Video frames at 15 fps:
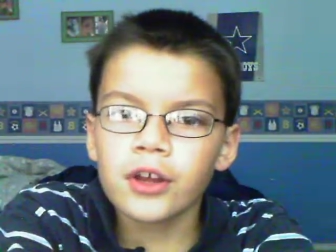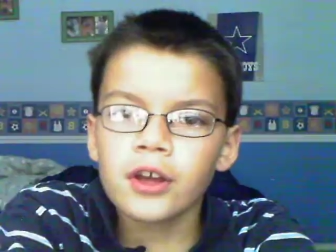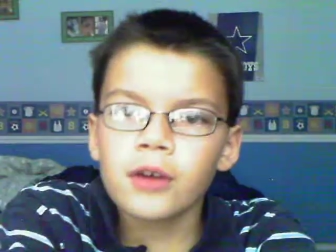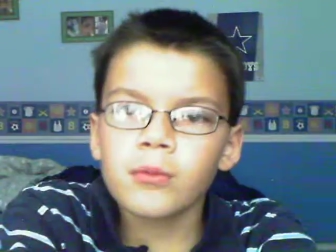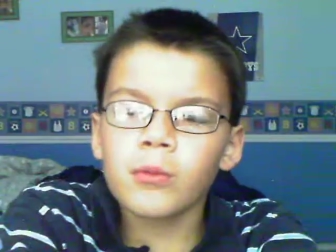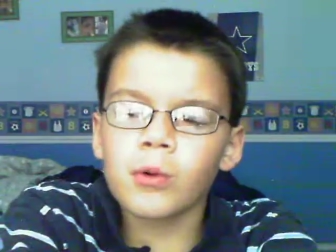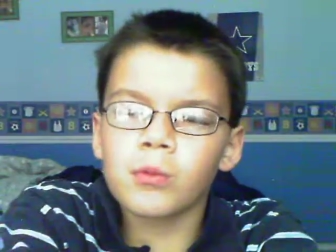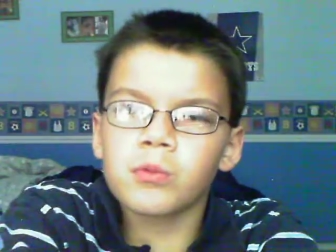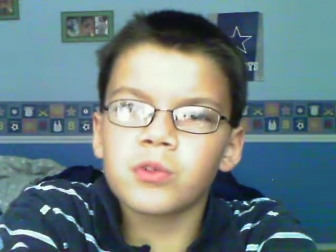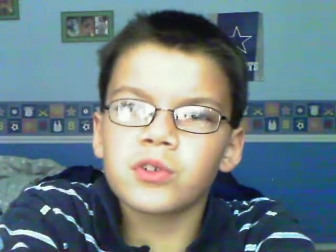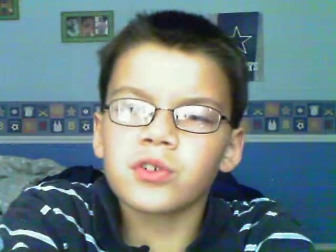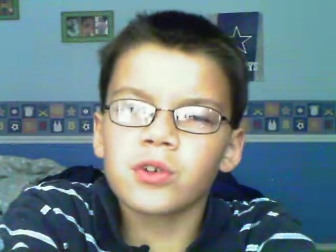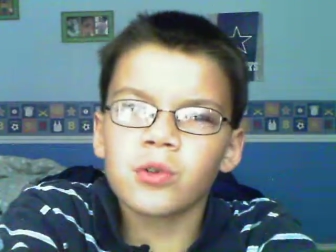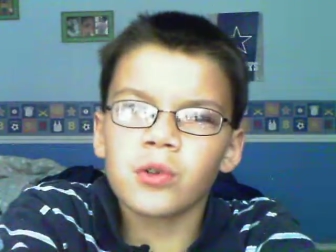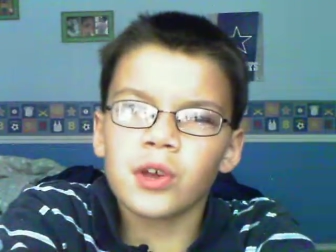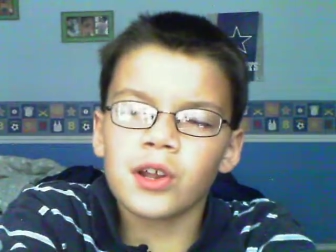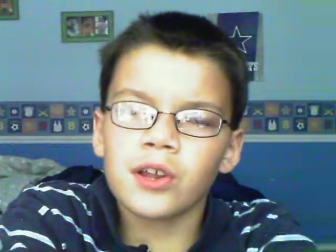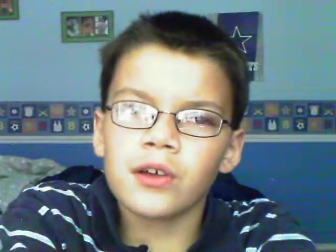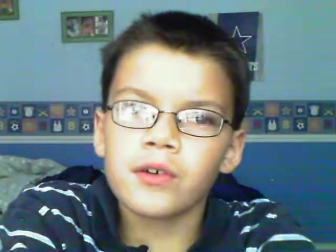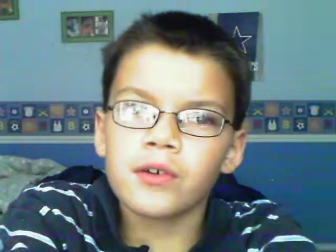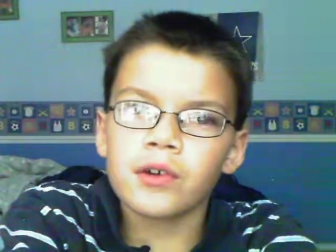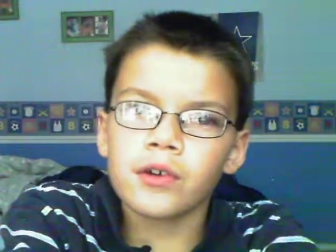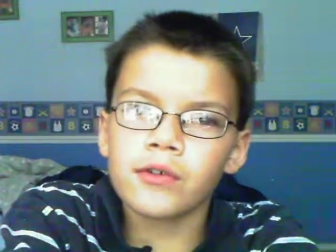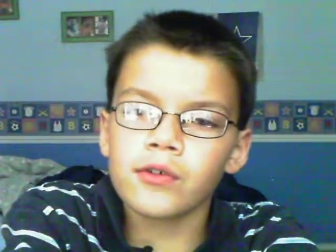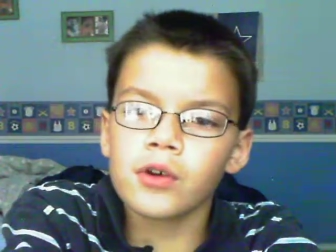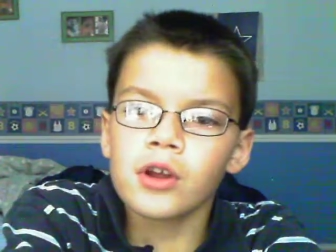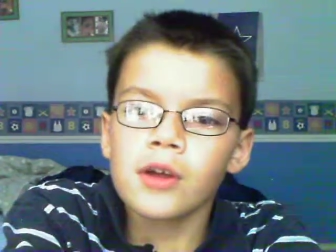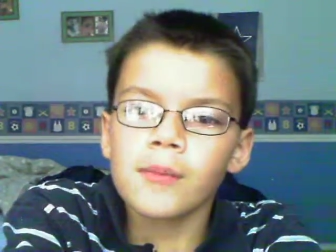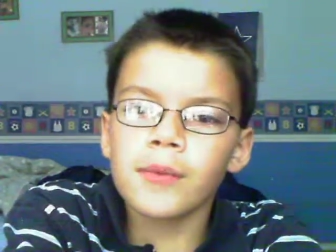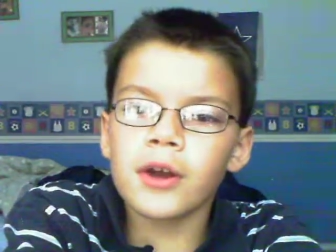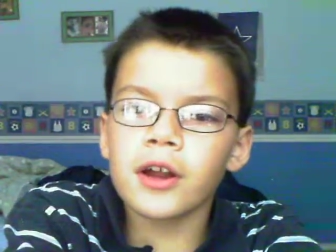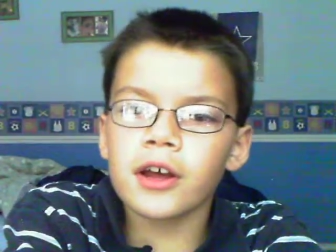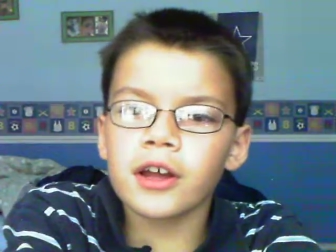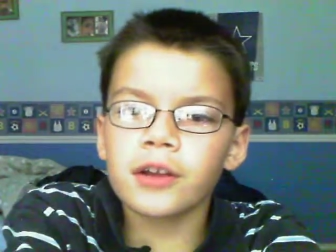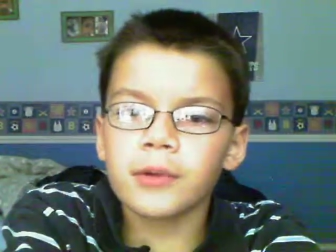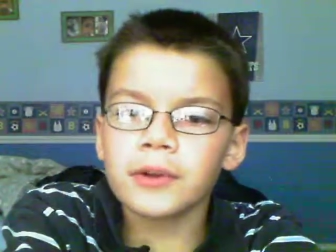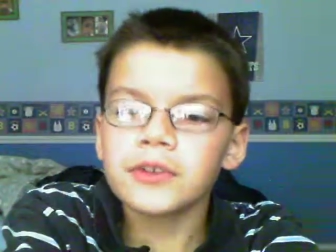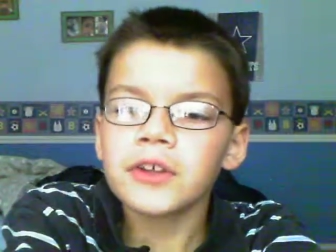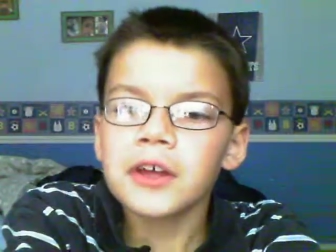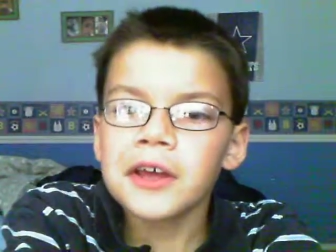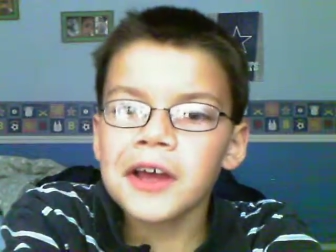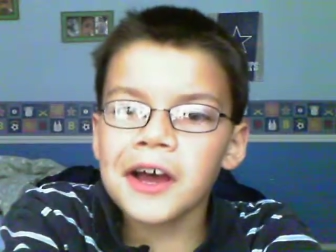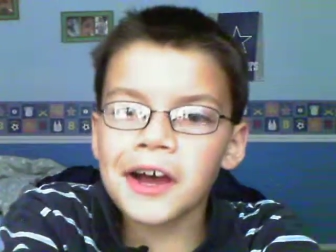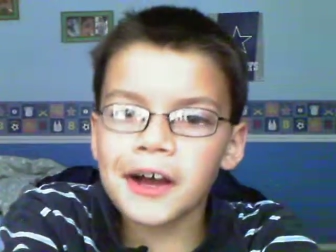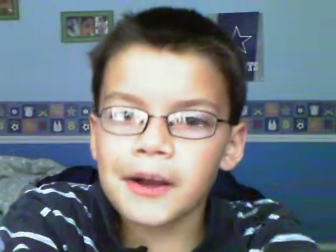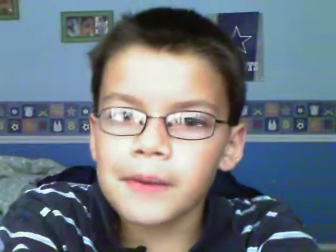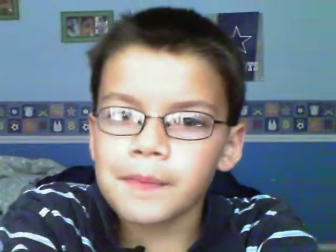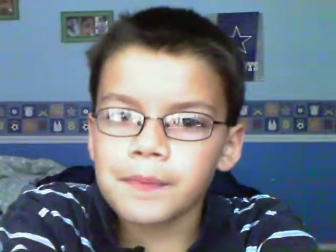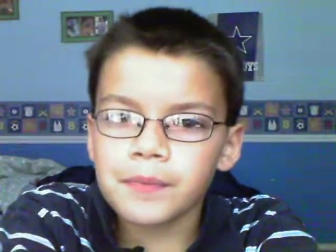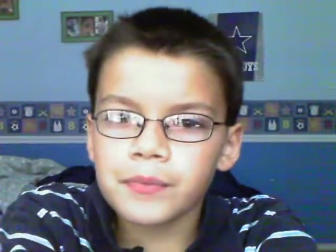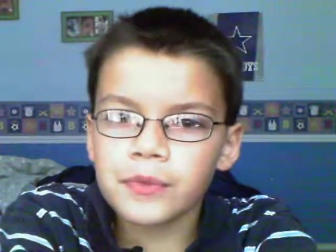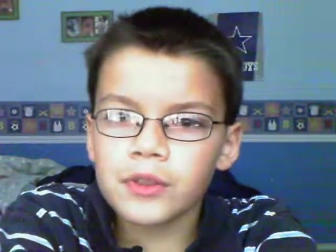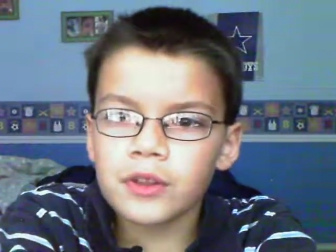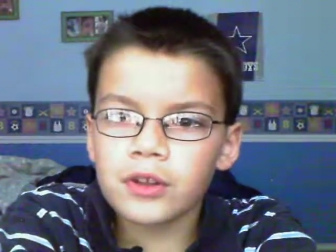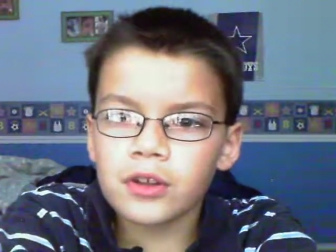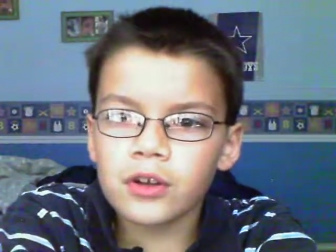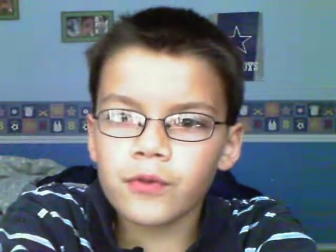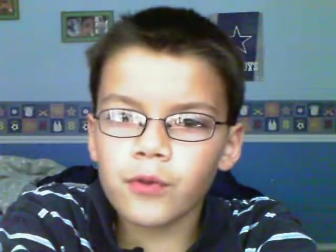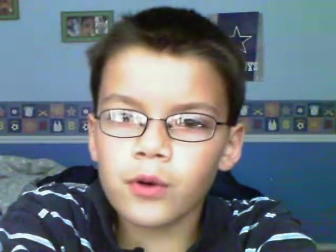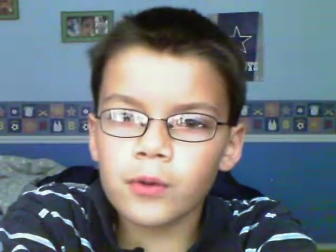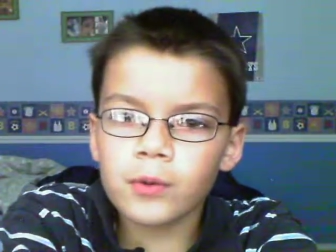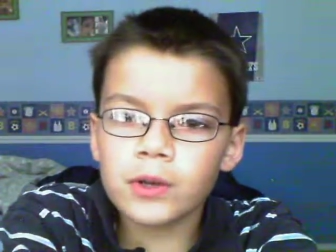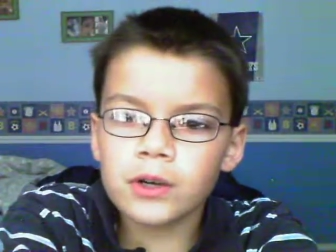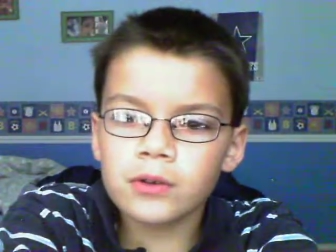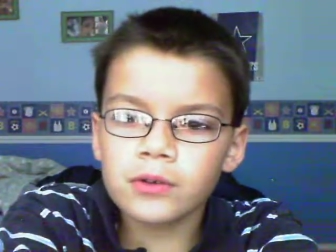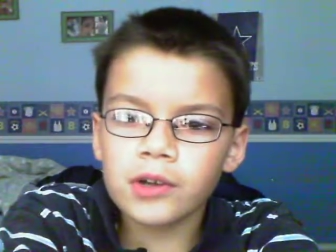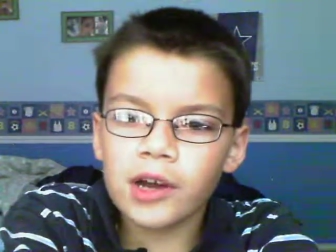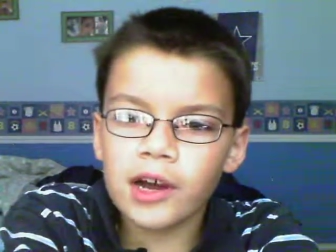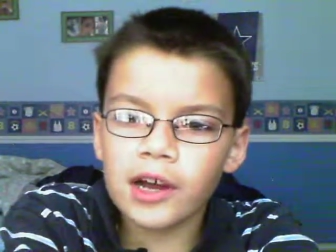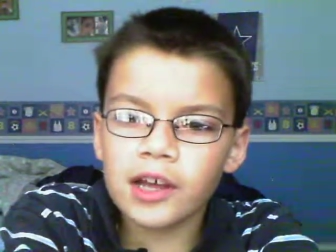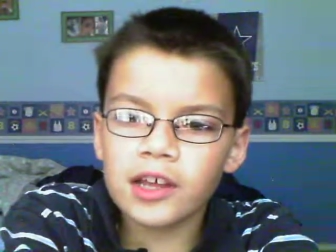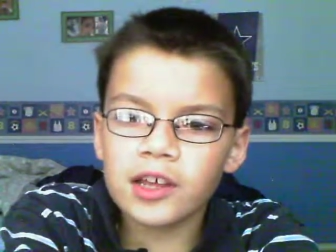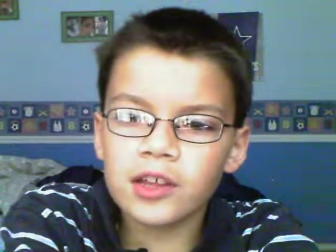Well, it's an okay Nerf. But uh, anyways, um, Nerf War, we don't die.